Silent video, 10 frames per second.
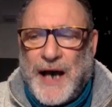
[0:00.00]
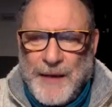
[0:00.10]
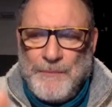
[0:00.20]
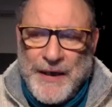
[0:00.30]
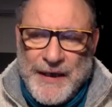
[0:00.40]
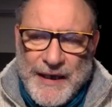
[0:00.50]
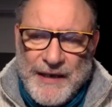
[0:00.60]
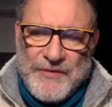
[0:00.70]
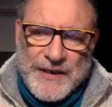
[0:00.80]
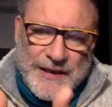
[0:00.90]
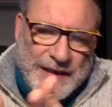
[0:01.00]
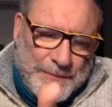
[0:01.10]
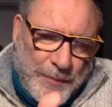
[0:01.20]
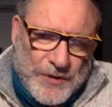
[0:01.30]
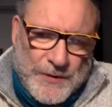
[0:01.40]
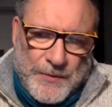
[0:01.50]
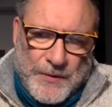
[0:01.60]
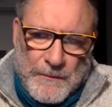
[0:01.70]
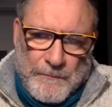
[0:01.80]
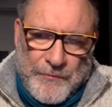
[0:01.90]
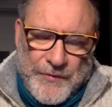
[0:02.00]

I believe that it is possible